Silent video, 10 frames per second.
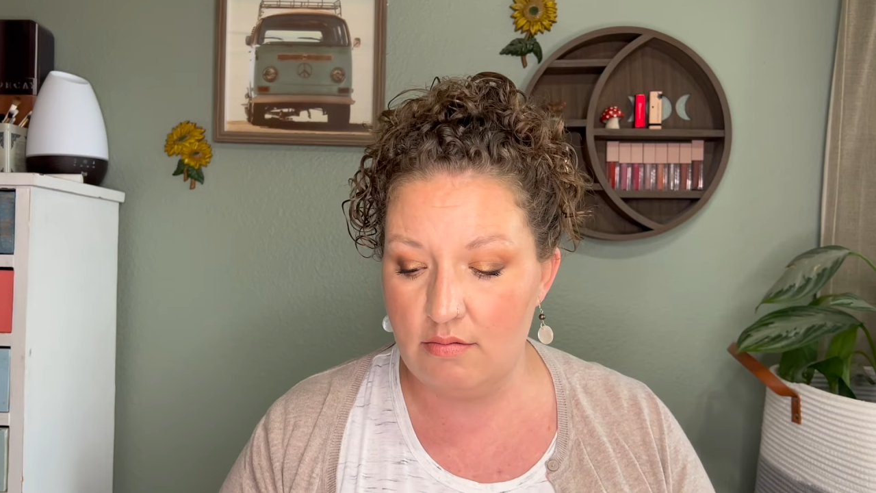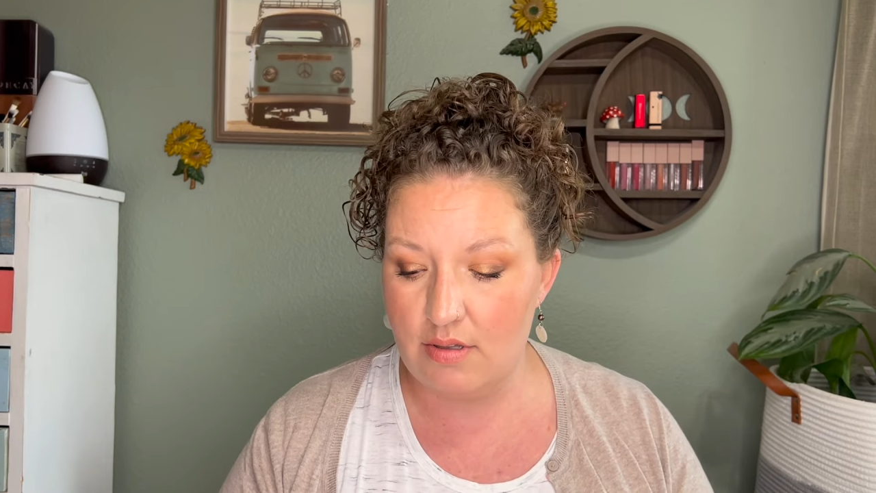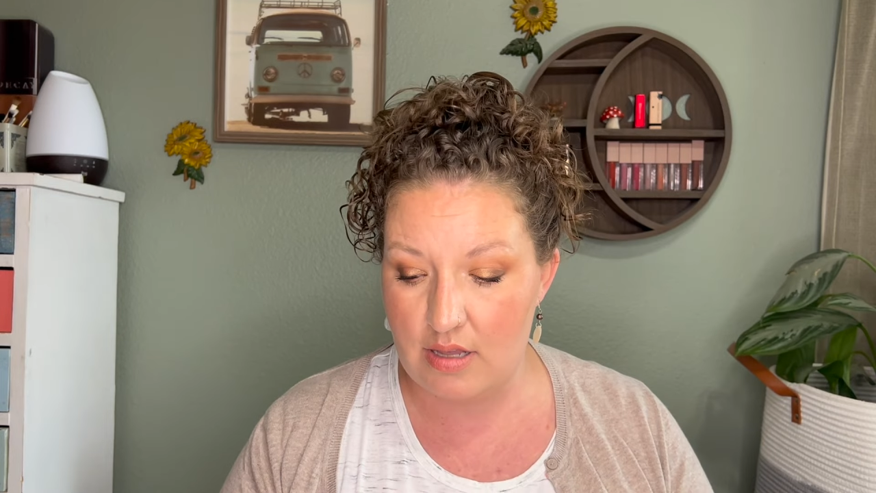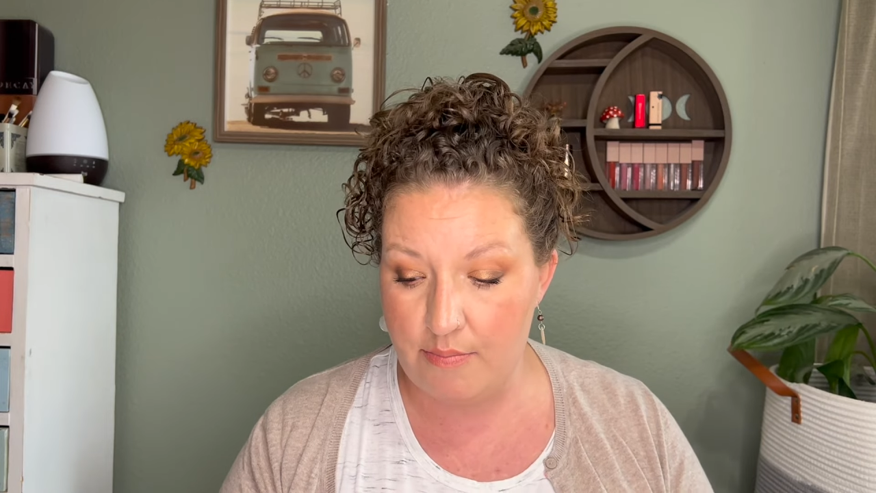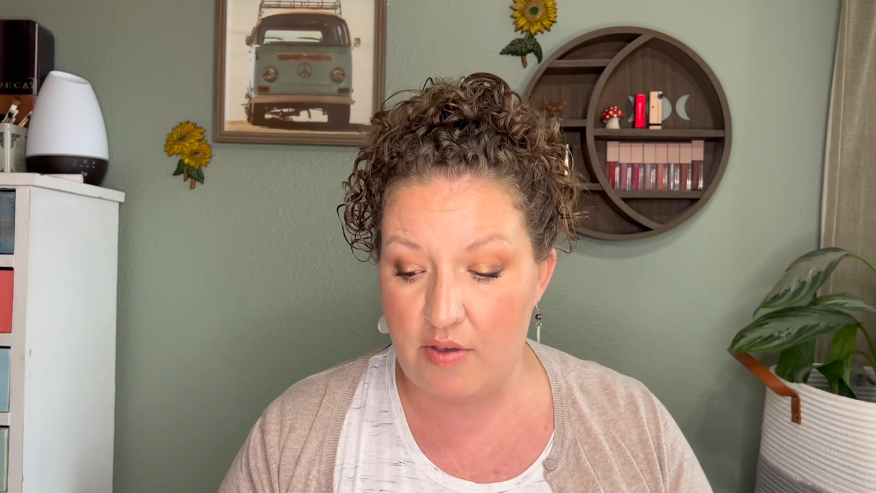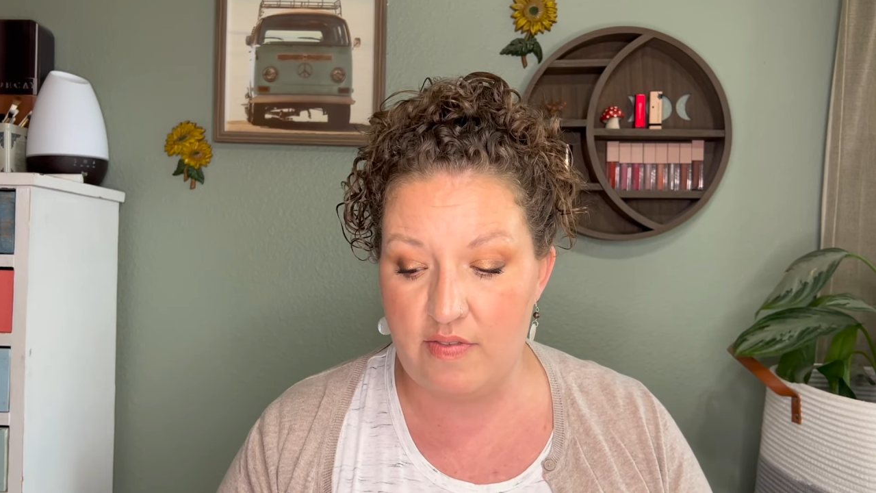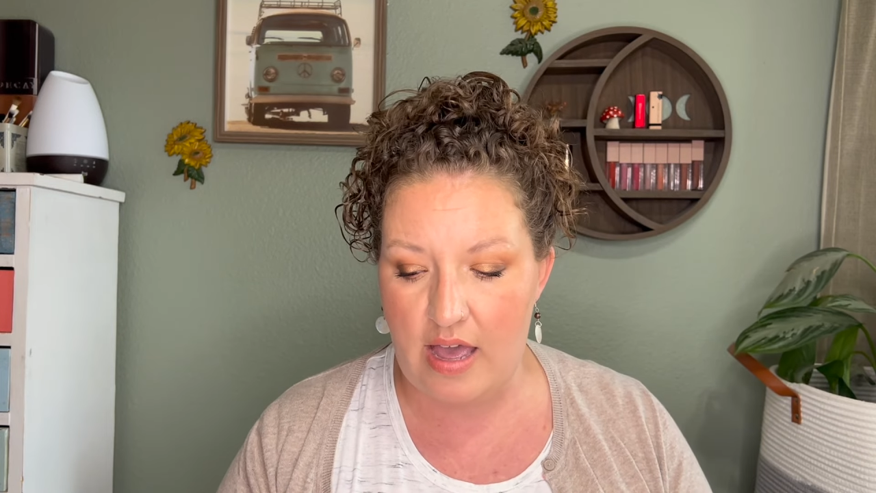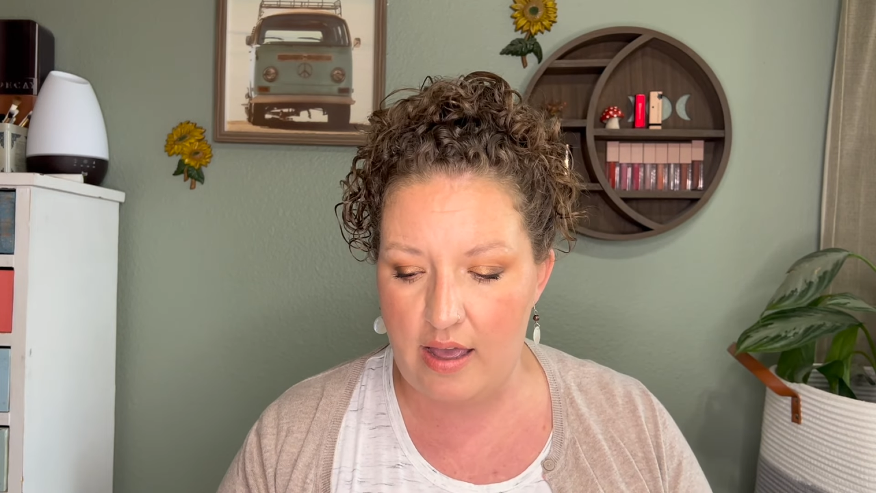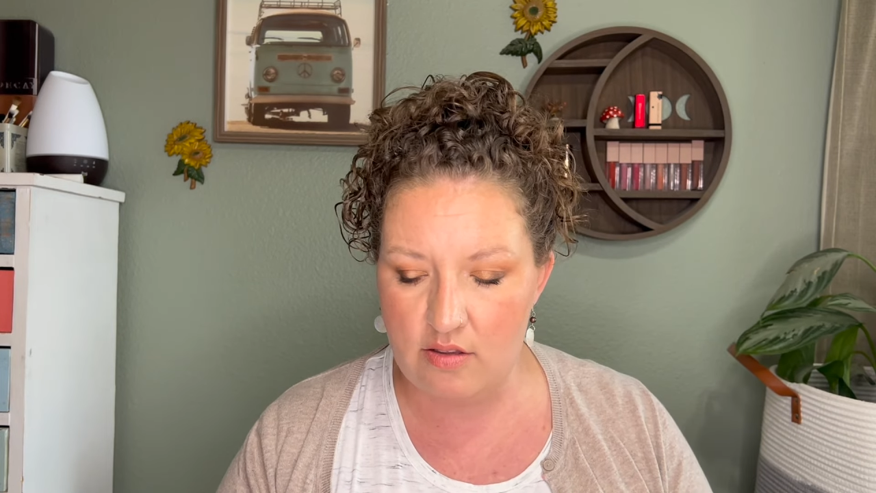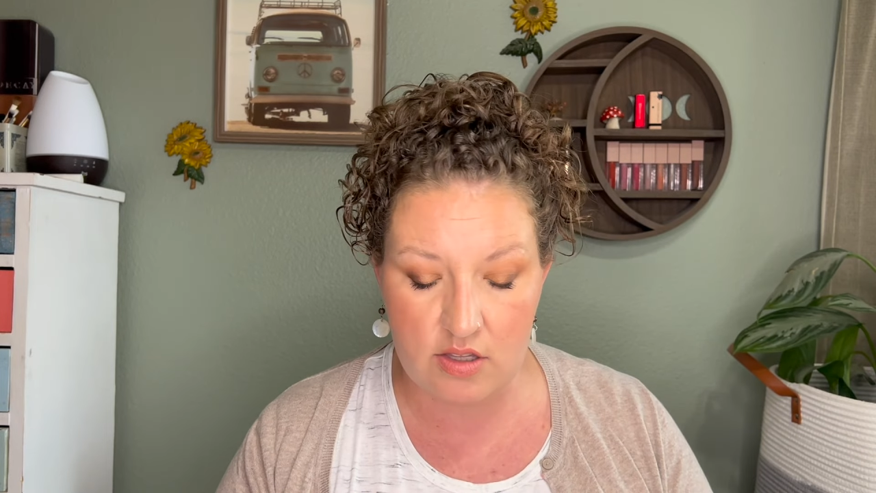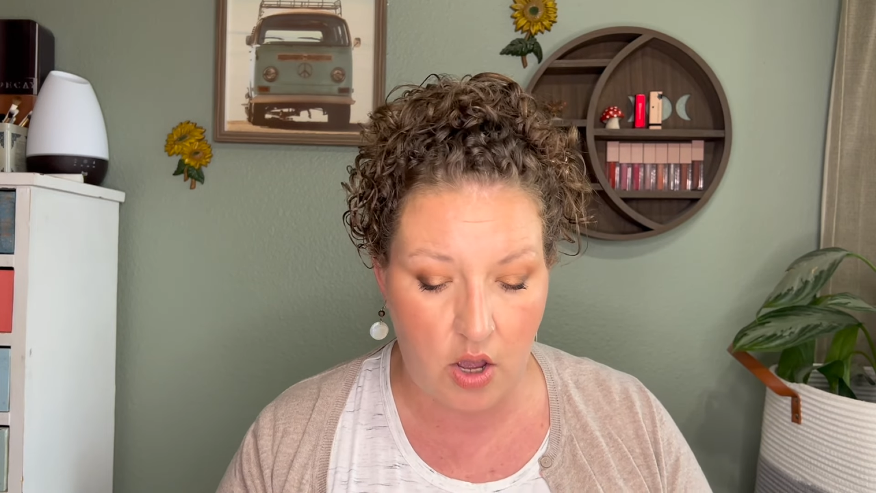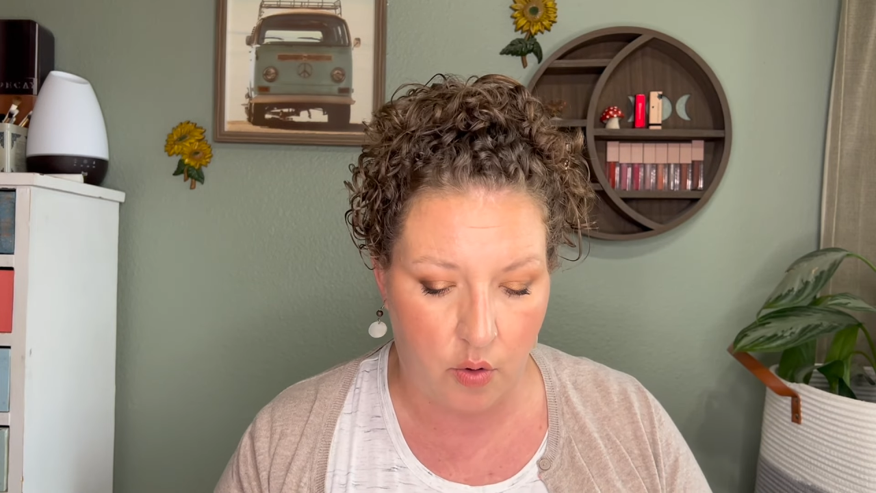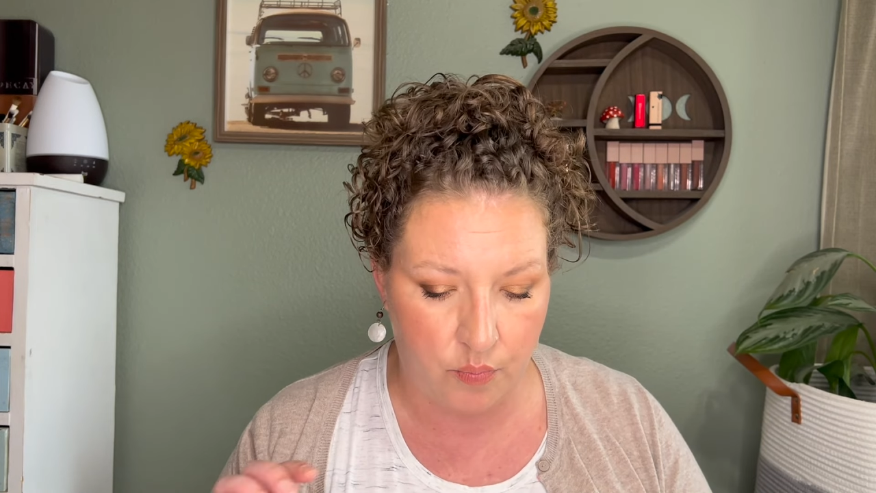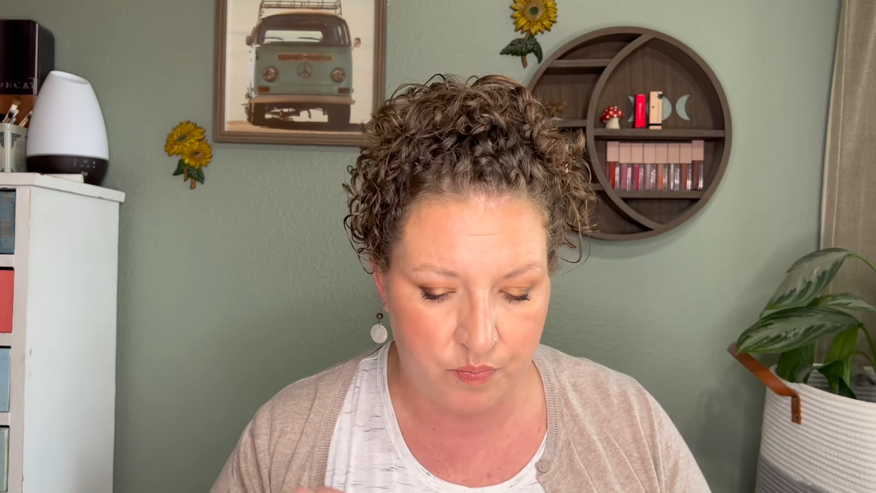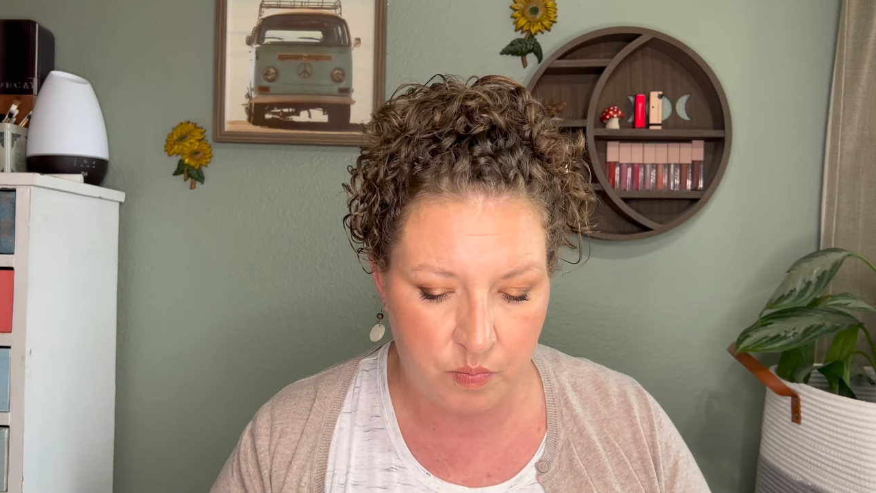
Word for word: some of that. So